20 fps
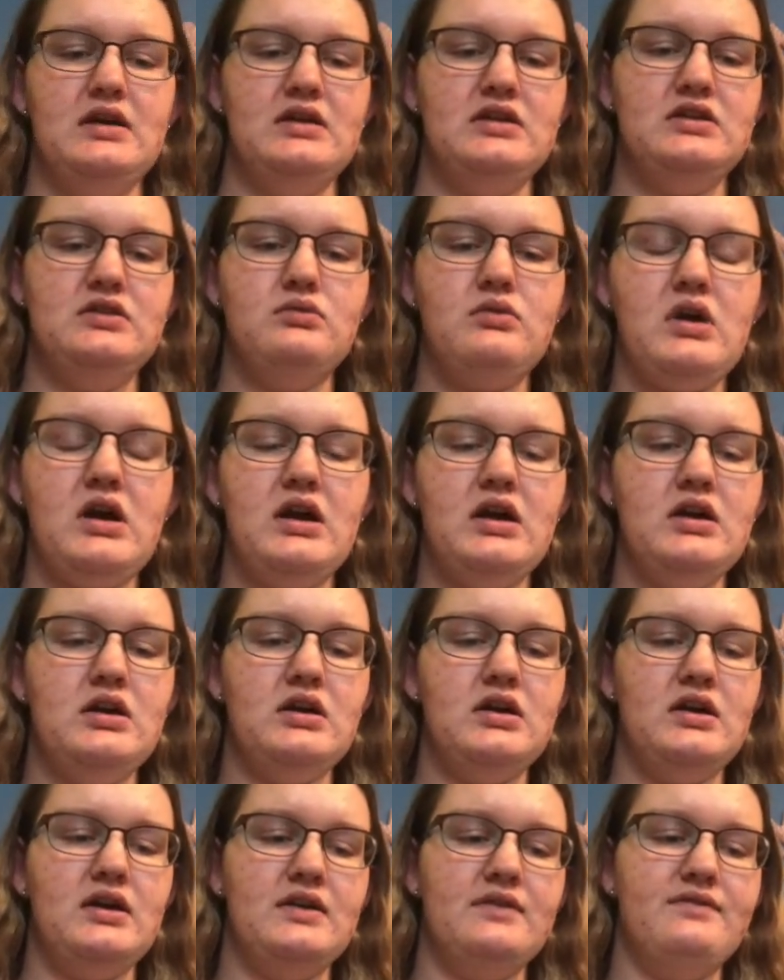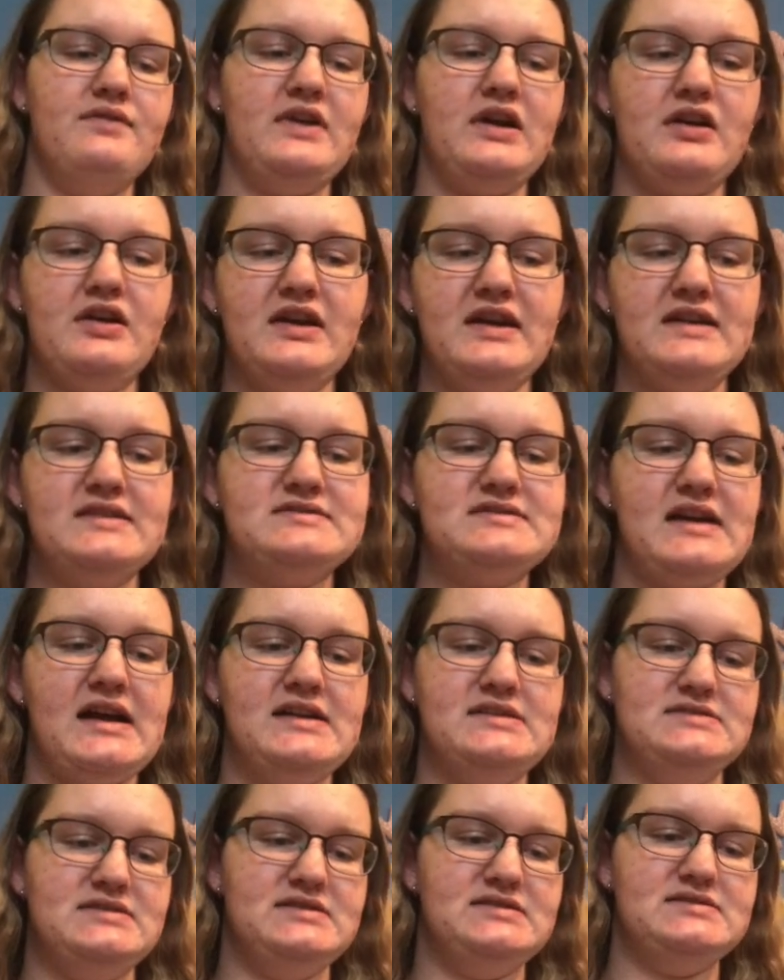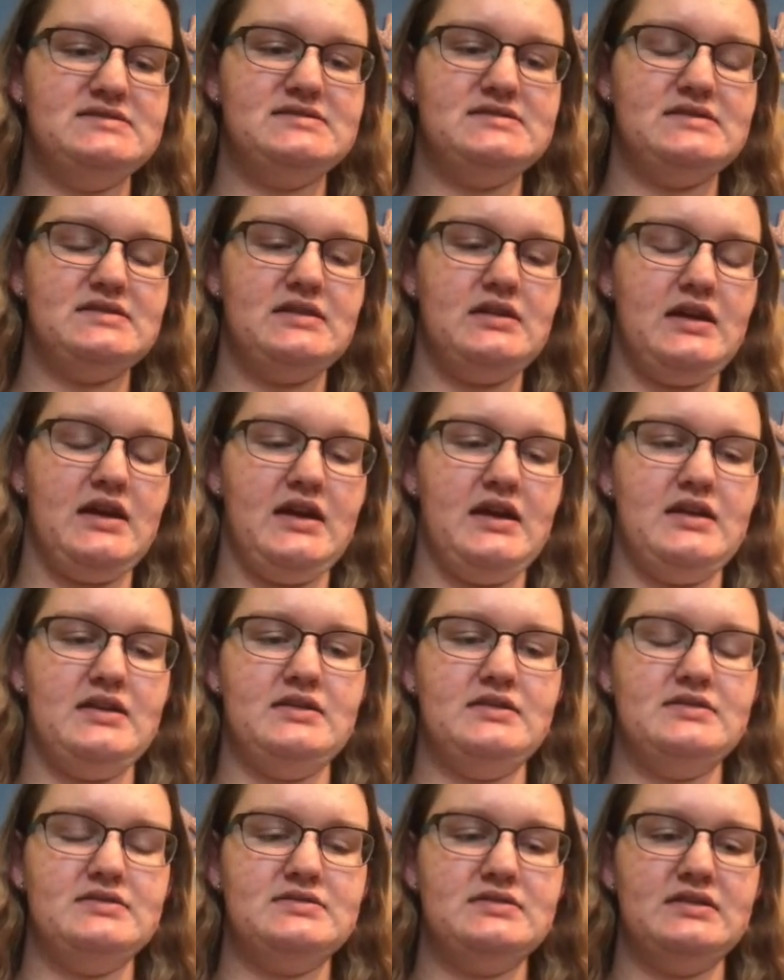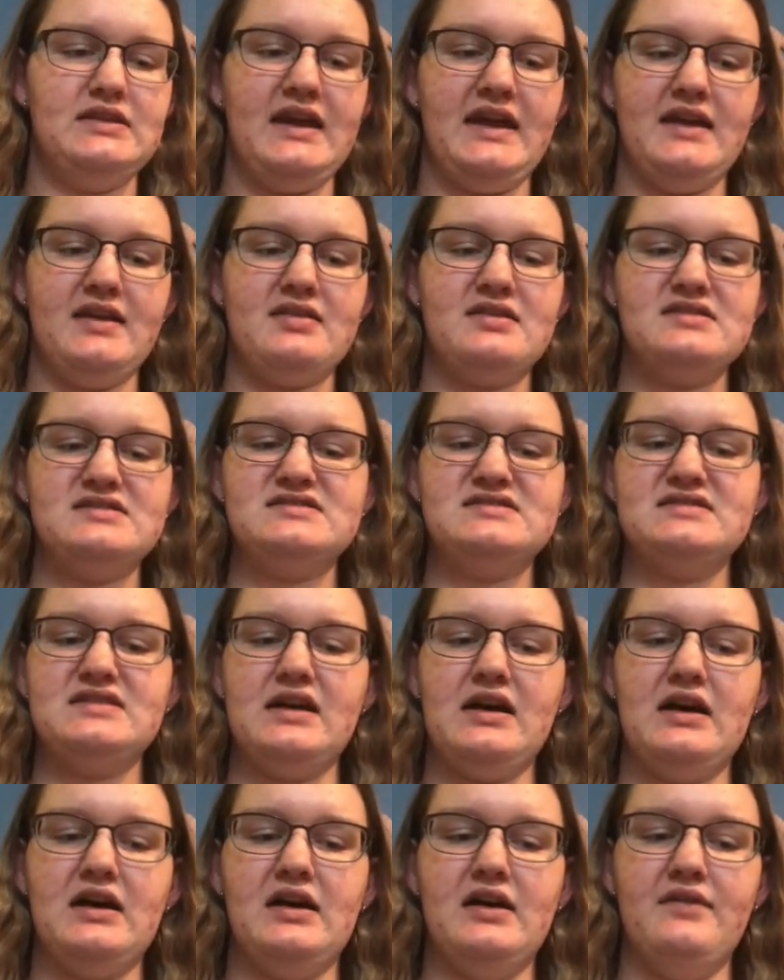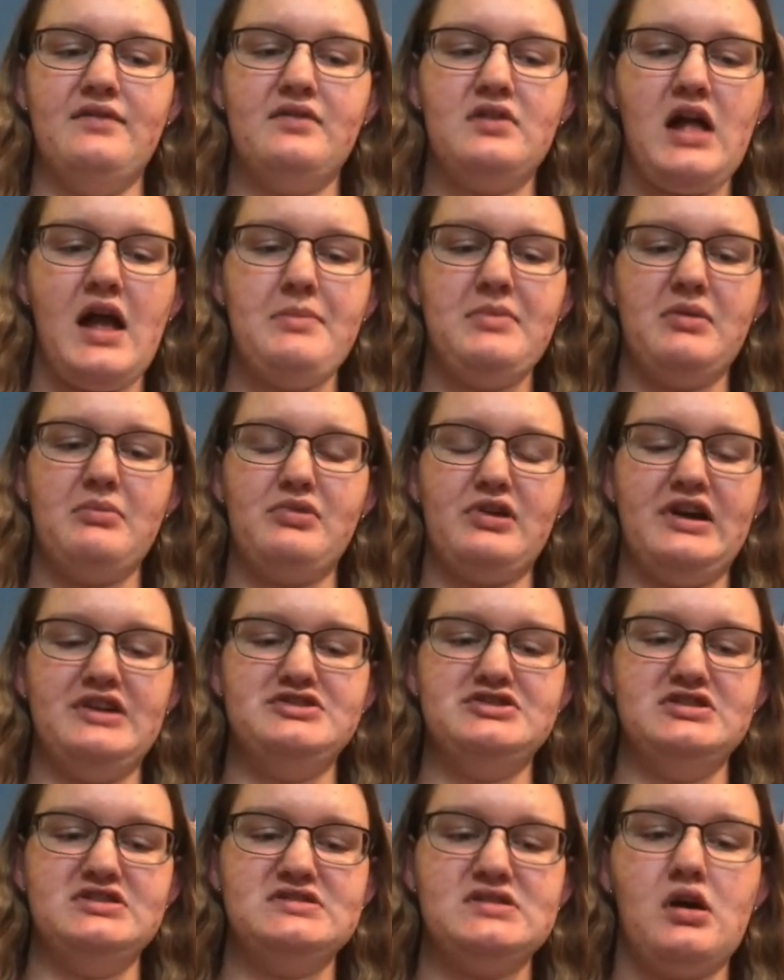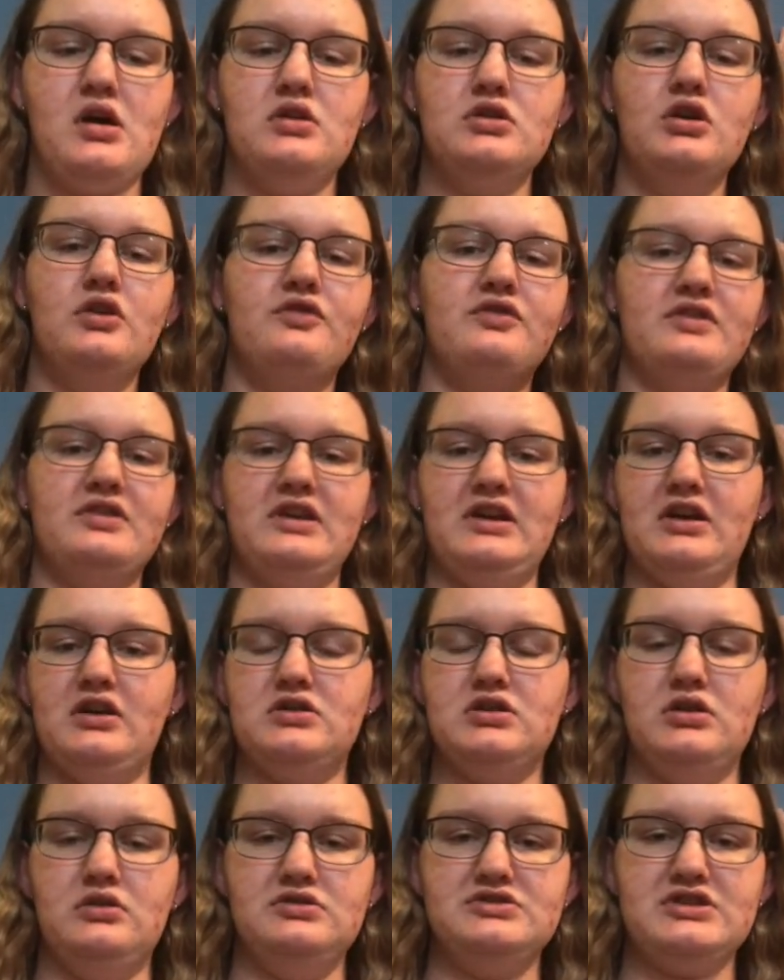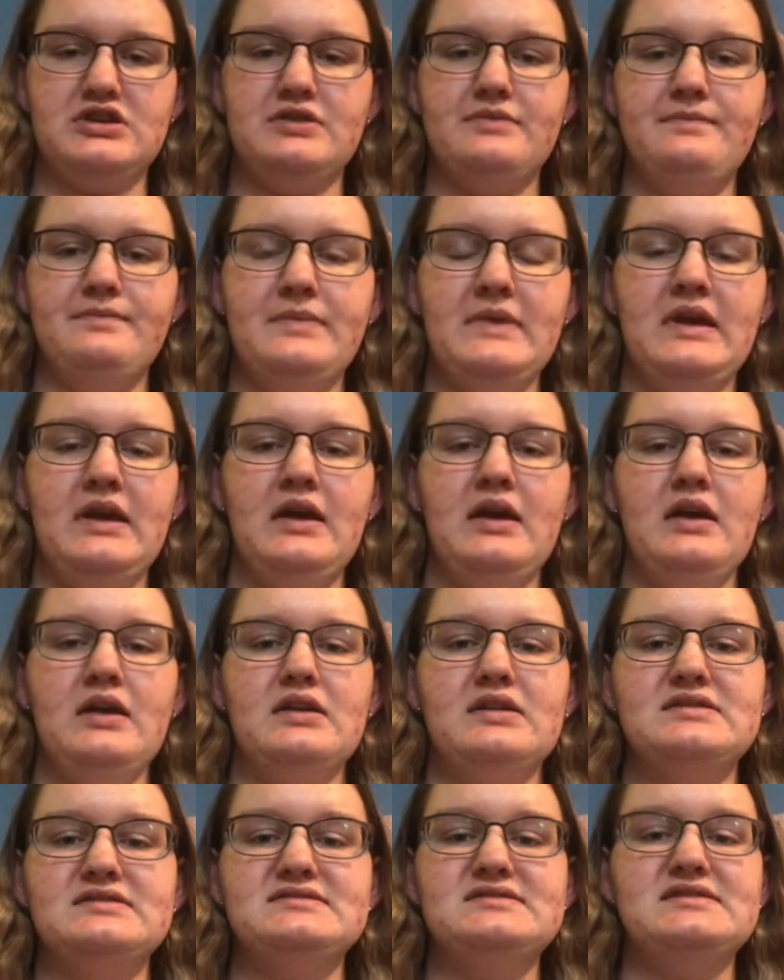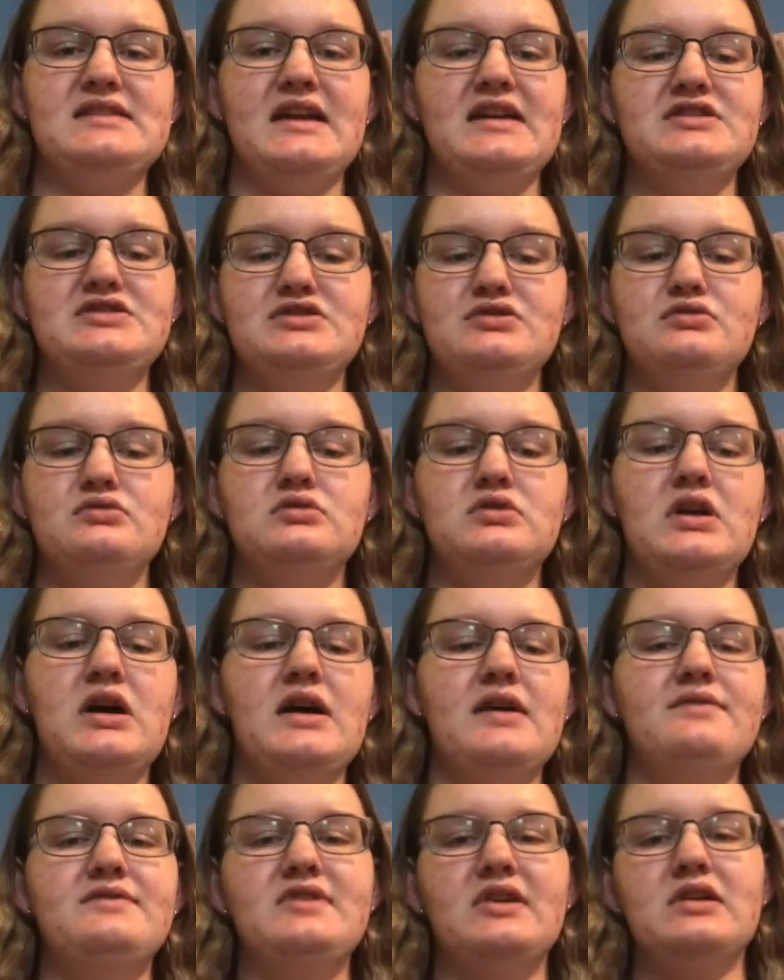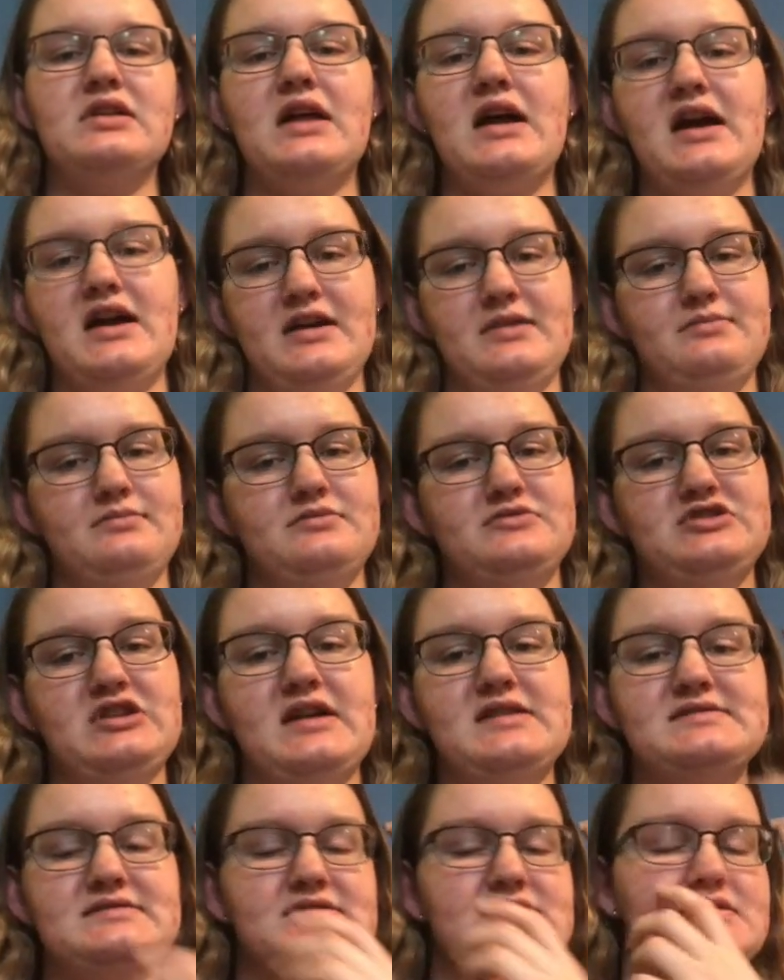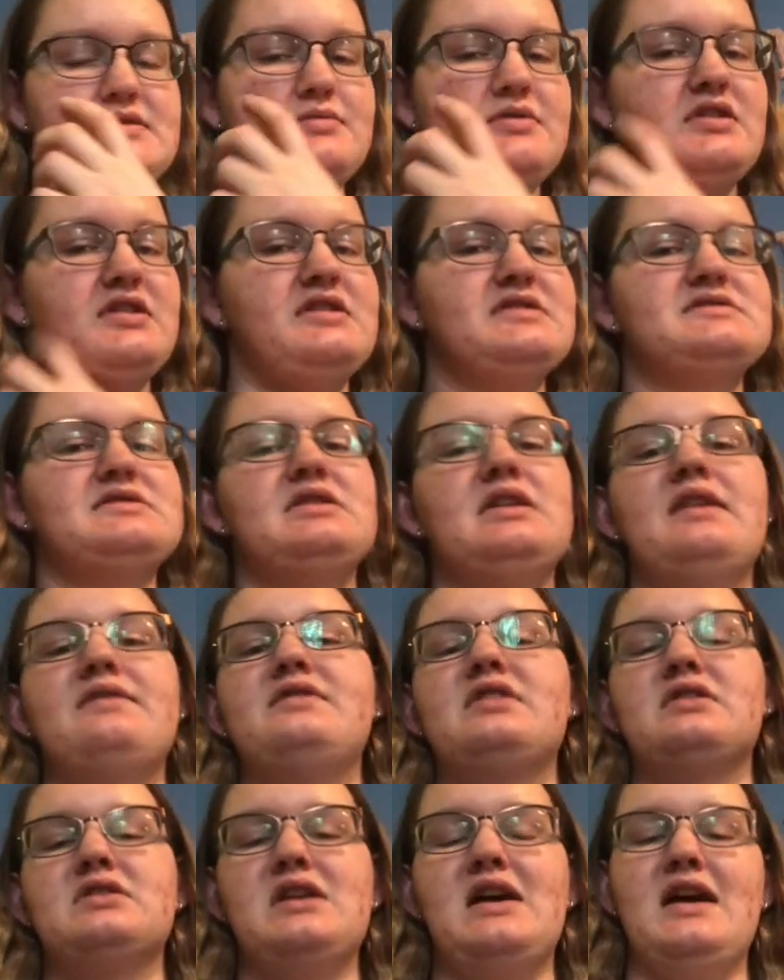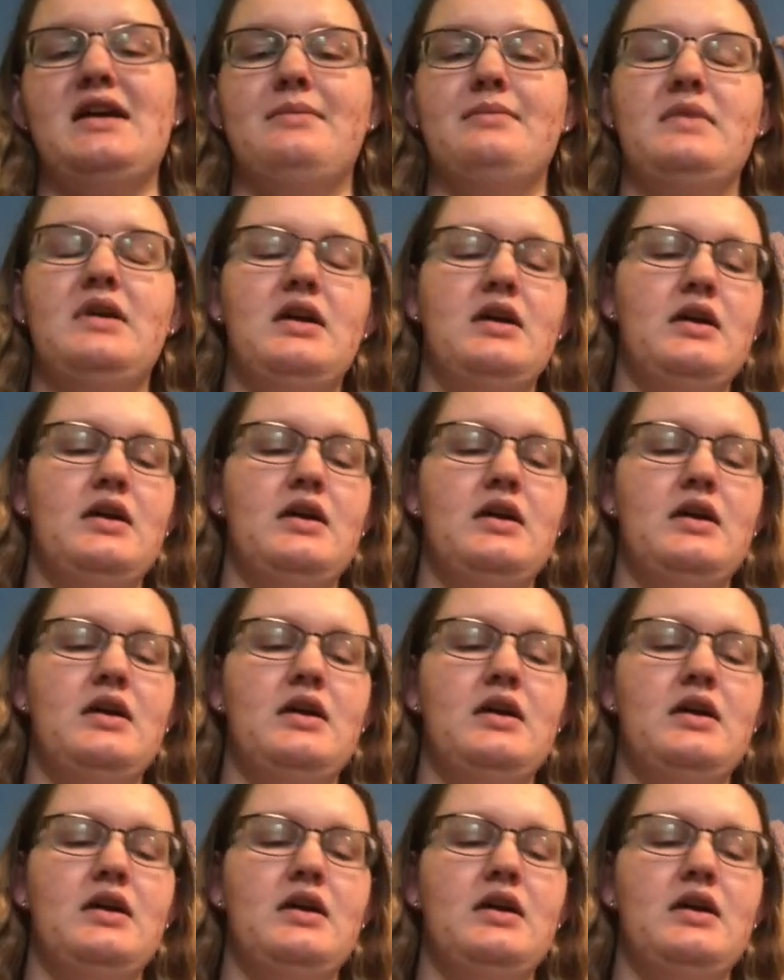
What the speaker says: You want varying sizes and lengths of climbing branches all over the enclosure, because they do love to climb. Jackson's chameleons love to climb.